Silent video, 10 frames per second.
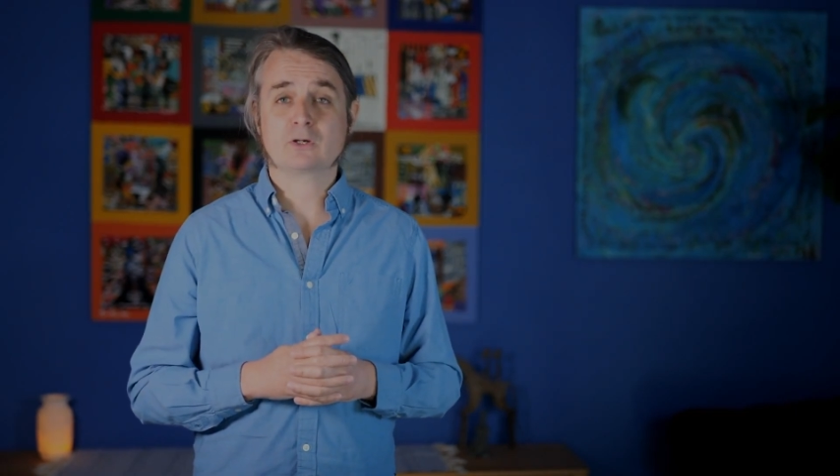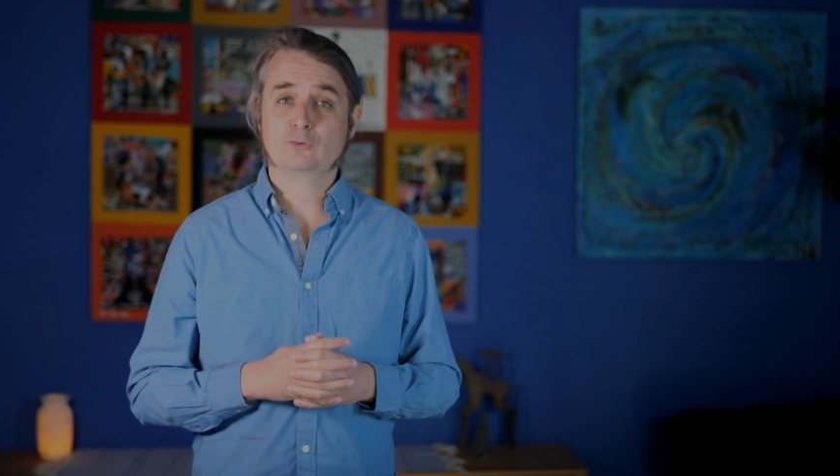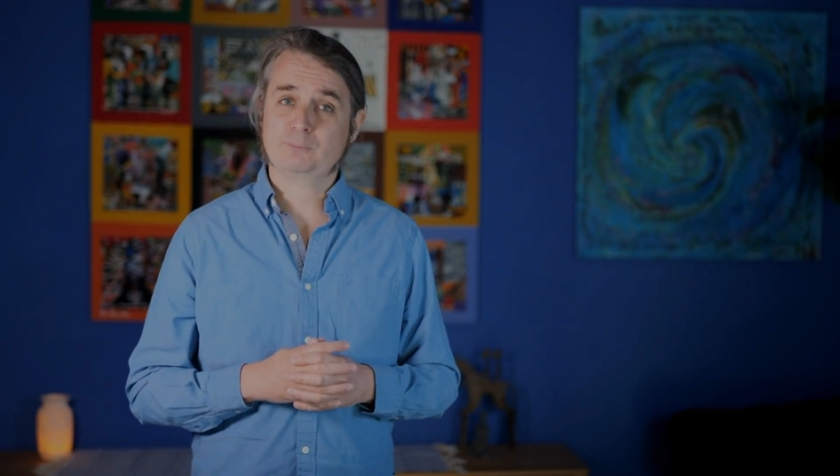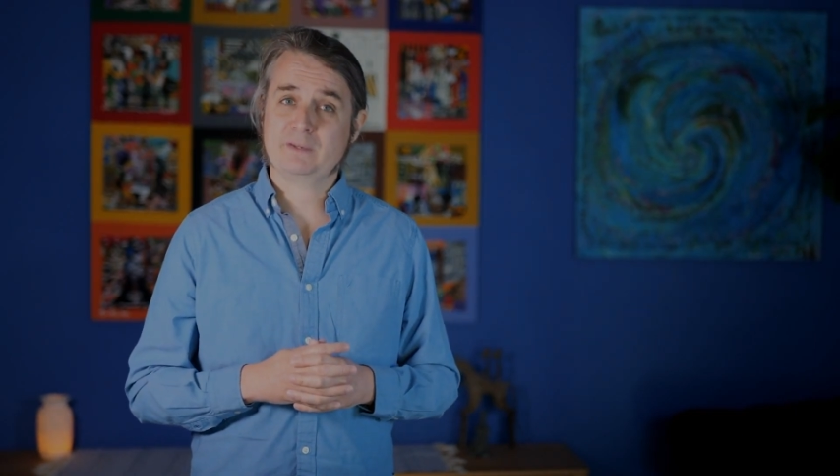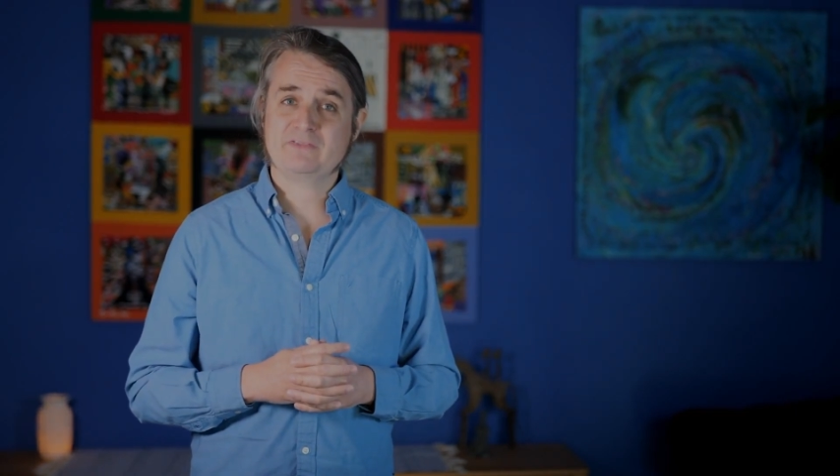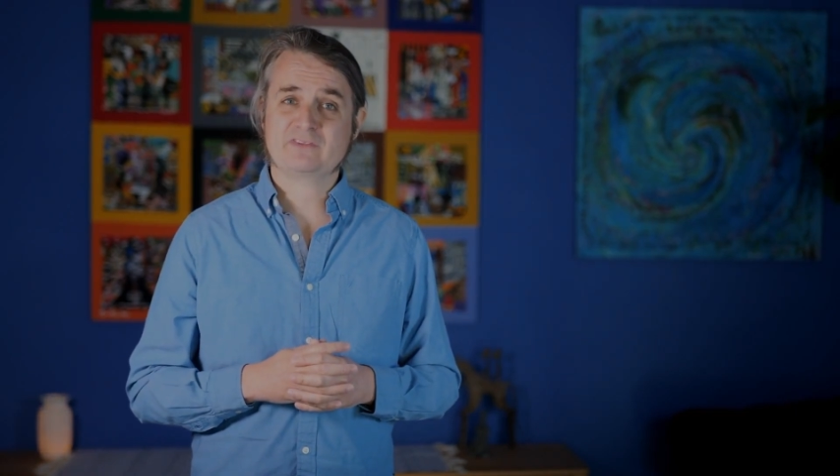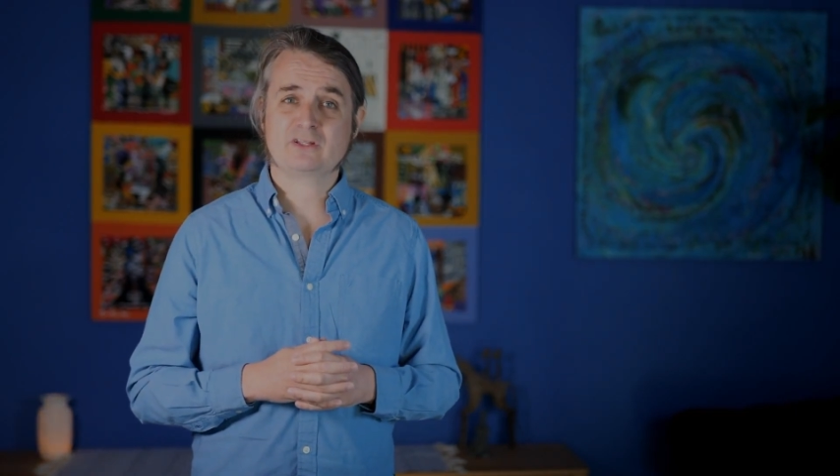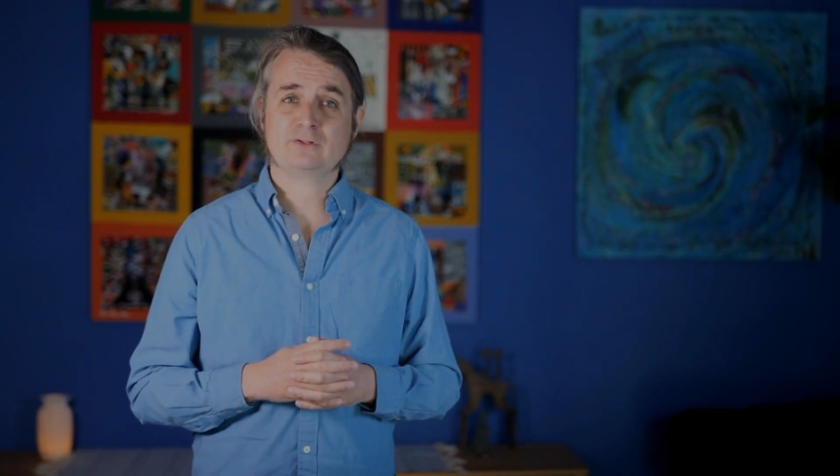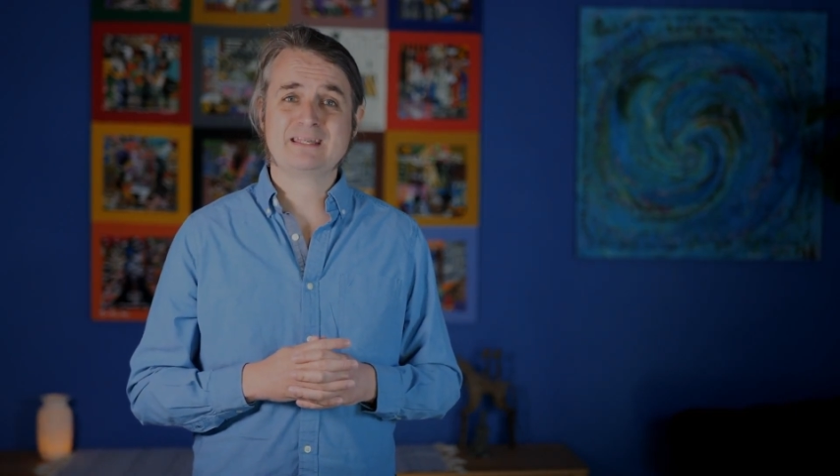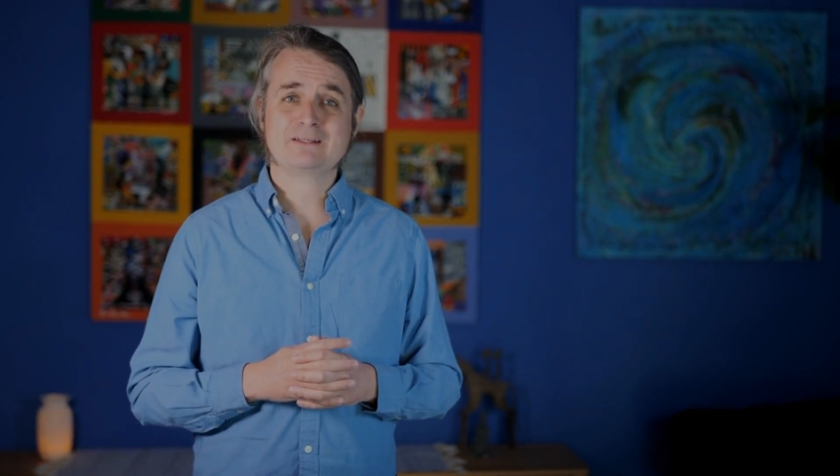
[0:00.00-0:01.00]
code base
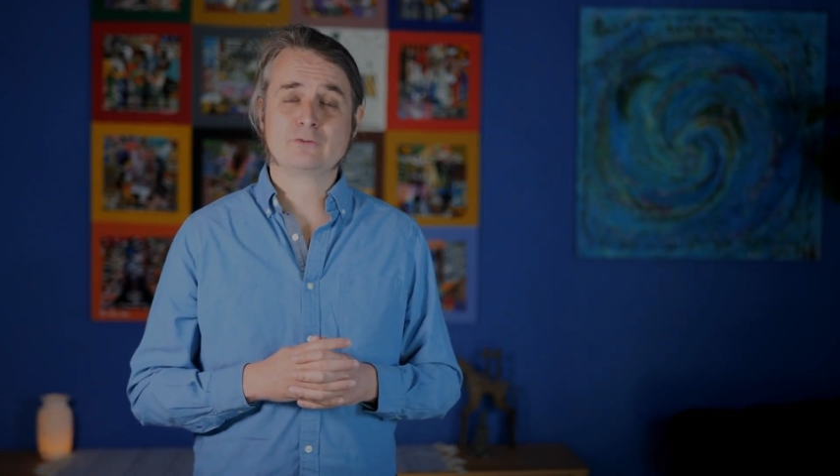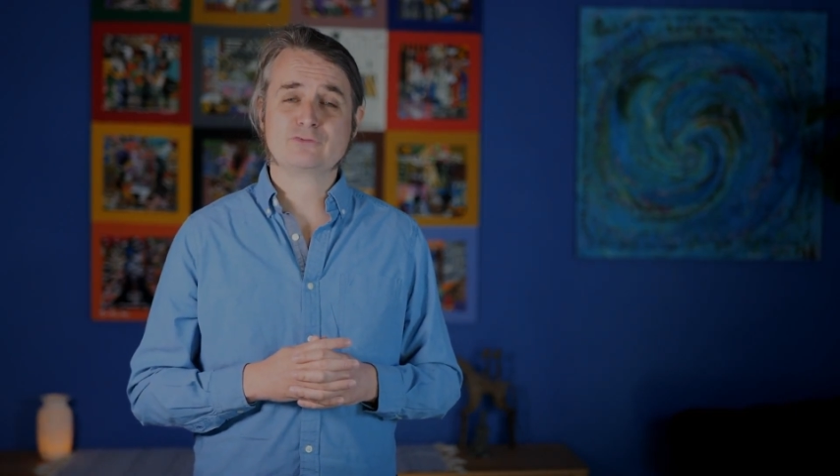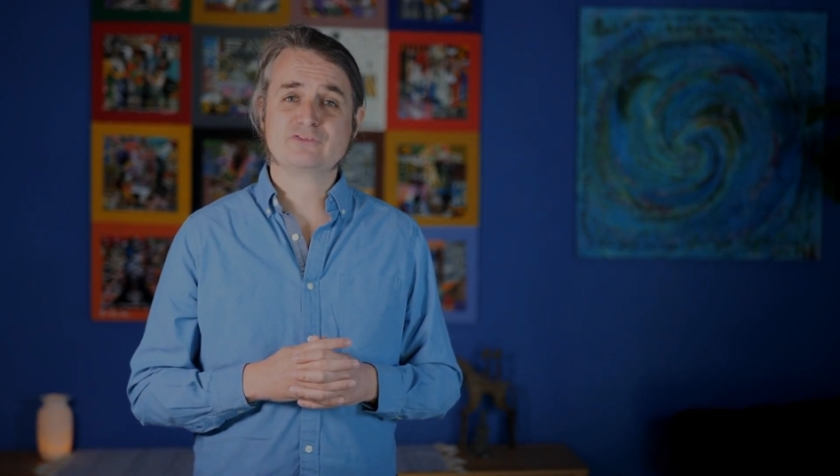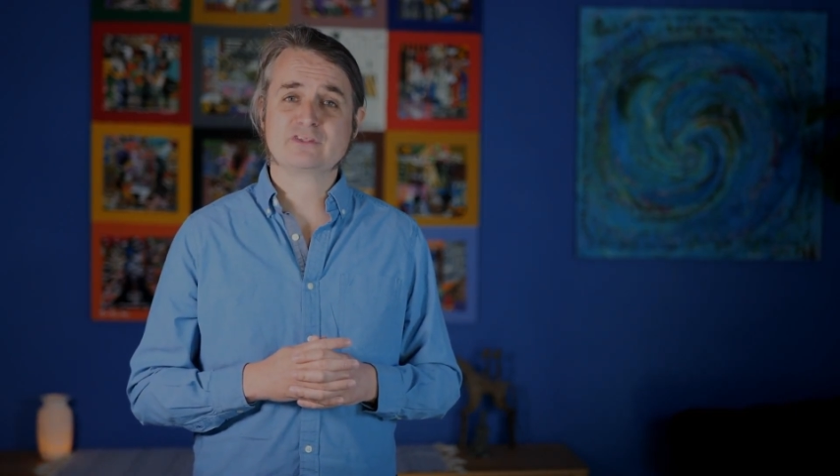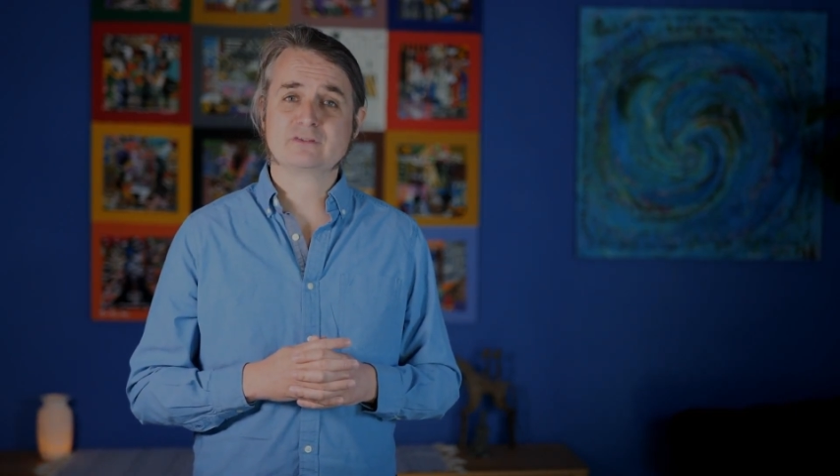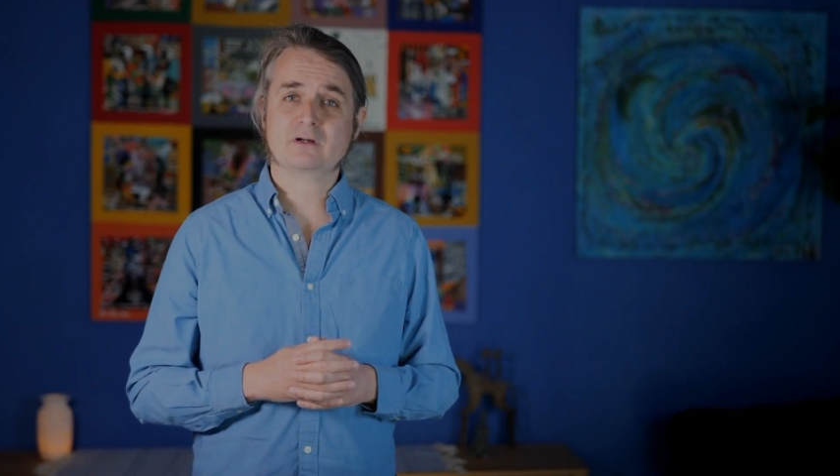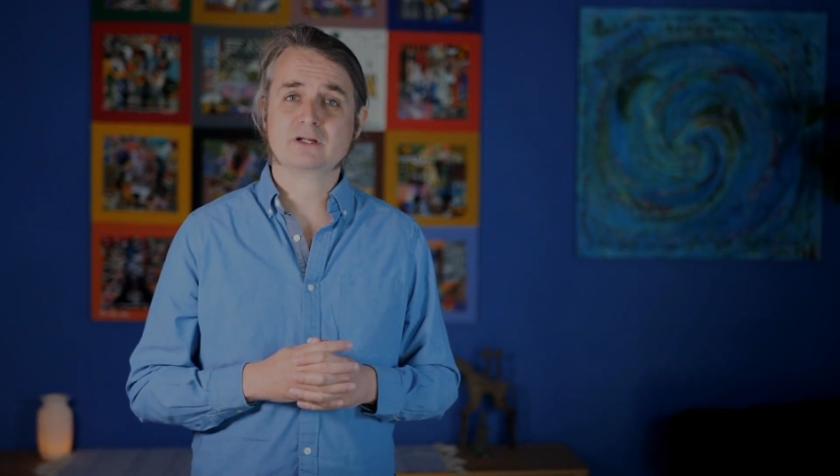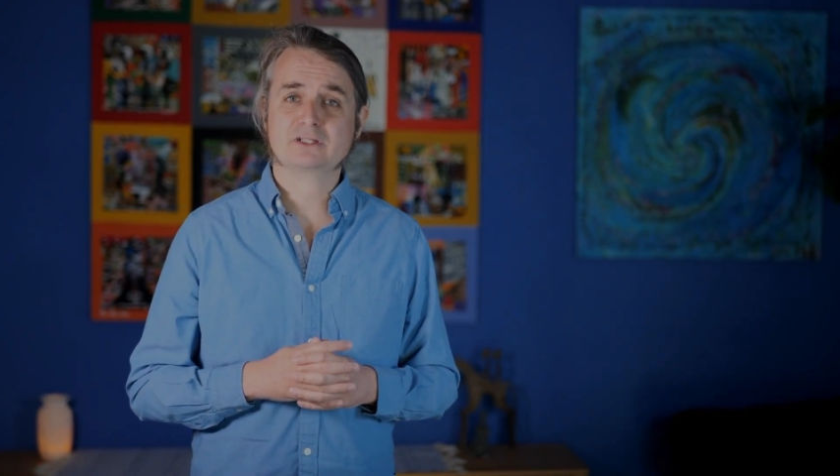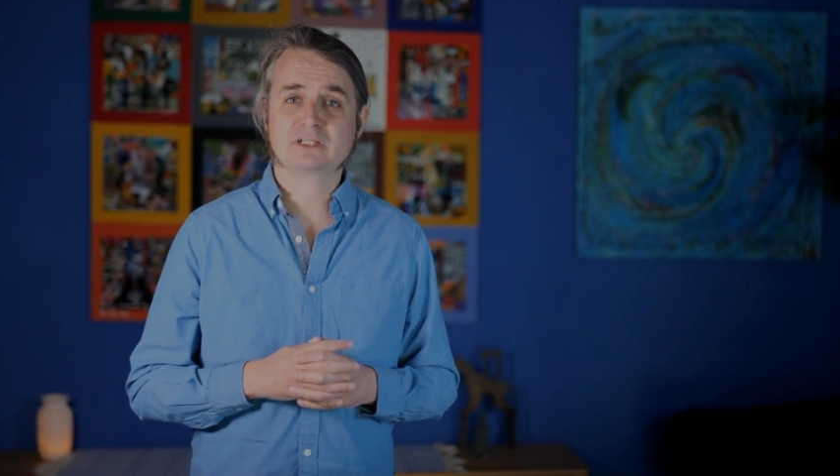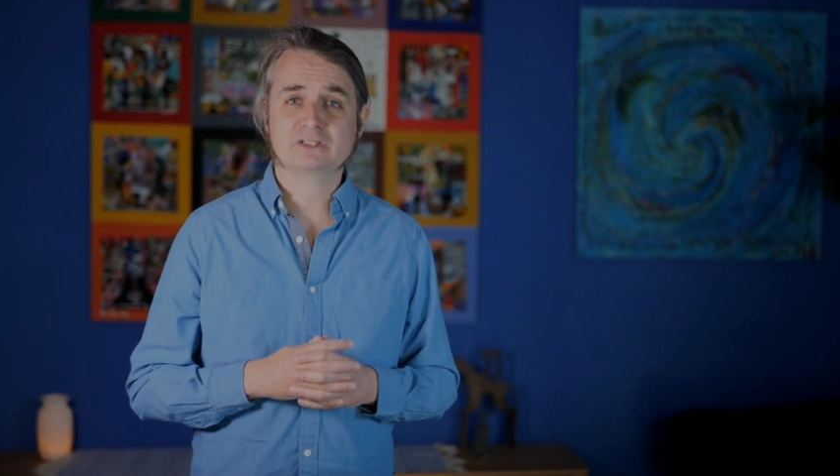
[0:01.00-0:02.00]
and an inconsistent
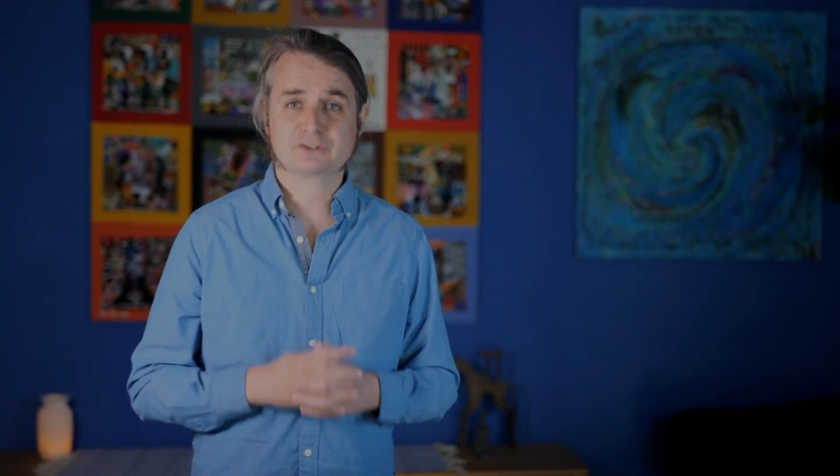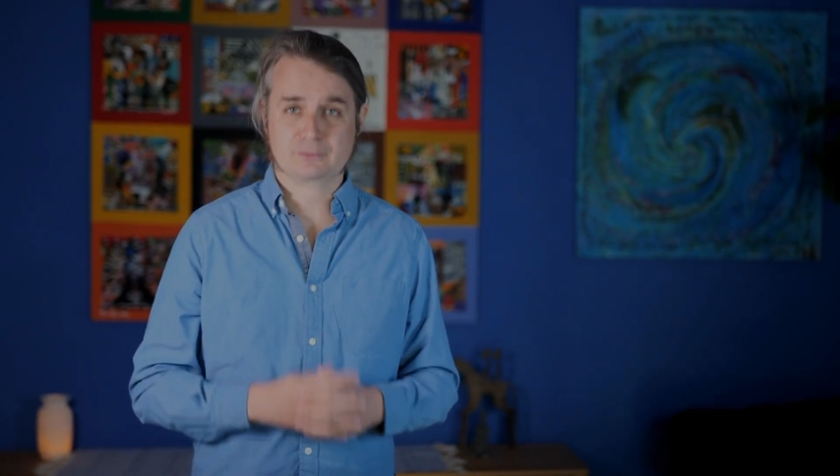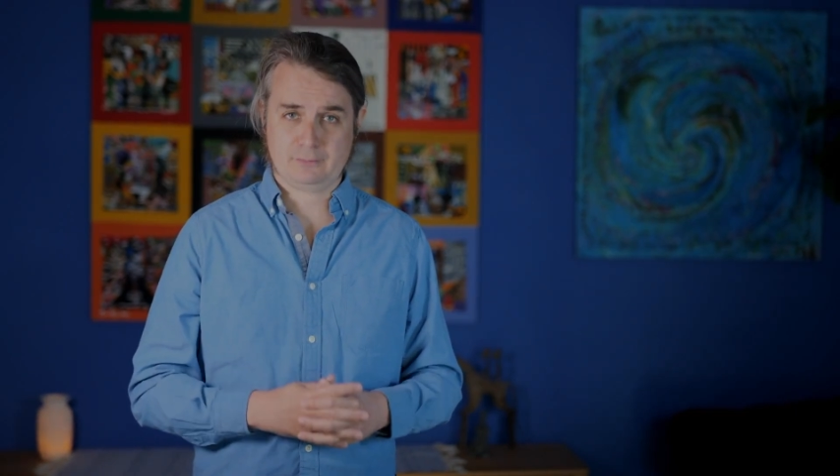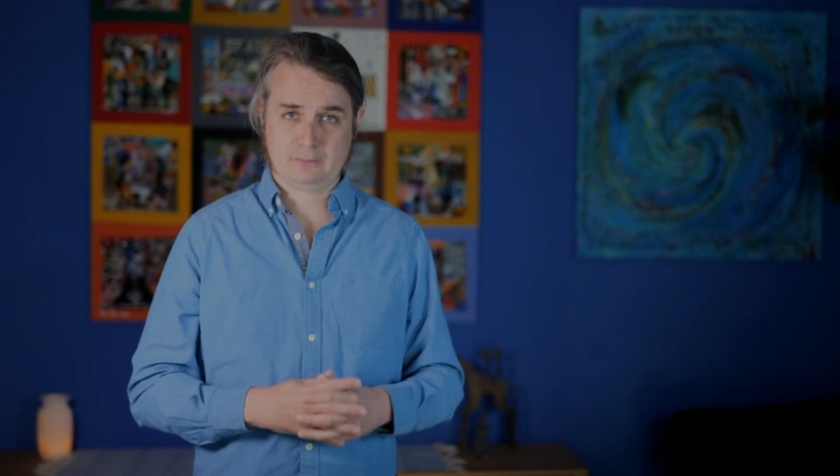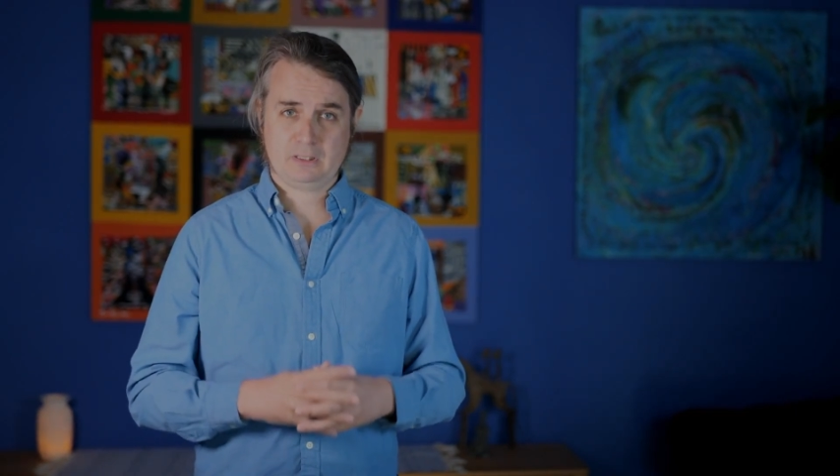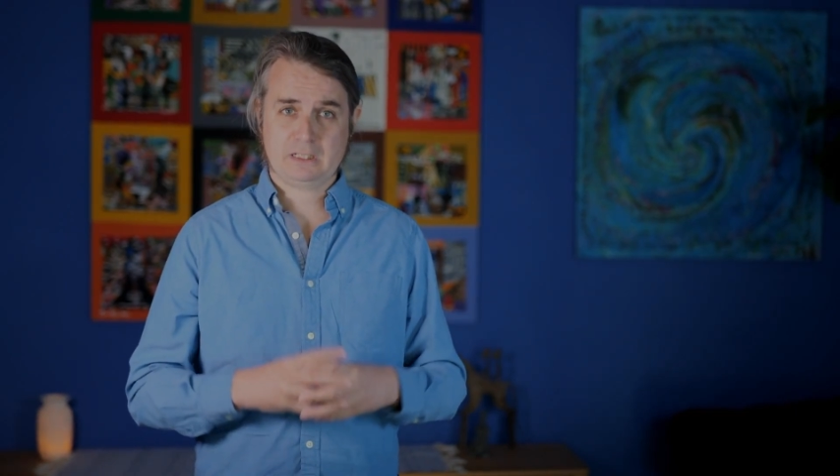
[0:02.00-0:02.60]
architecture.